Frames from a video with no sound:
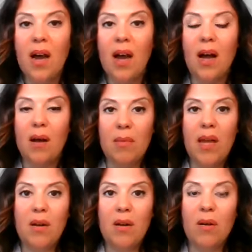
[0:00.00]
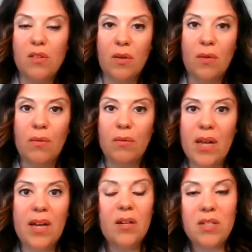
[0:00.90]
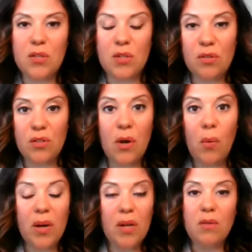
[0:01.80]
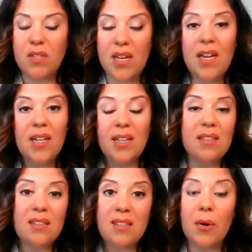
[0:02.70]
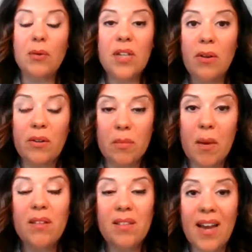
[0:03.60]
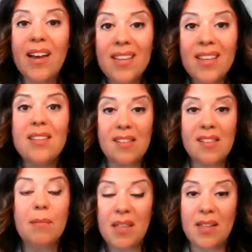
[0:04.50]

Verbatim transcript: And also let your teachers know where you stand. And this is zero tolerance policy. I think this is something